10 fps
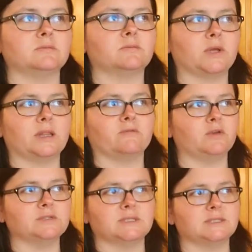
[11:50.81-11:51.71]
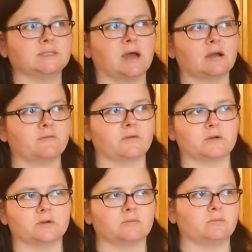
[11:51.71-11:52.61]
We love using stock
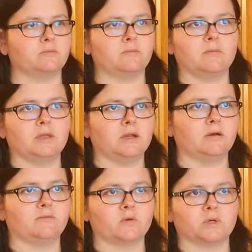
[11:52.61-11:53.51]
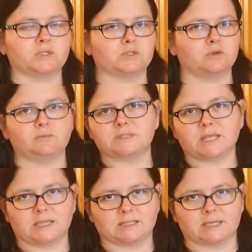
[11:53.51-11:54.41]
for, of course, soups,
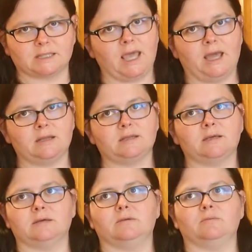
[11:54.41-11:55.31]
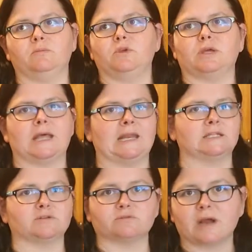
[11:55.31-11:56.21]
things like that. You can add it
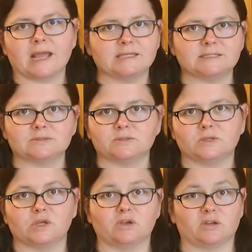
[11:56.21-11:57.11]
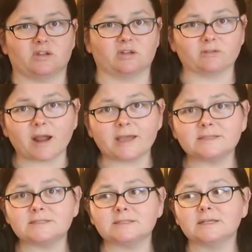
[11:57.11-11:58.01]
to rice when you cook in your
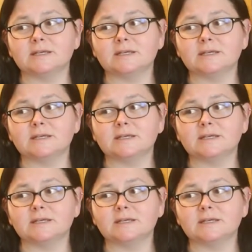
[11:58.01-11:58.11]
rice.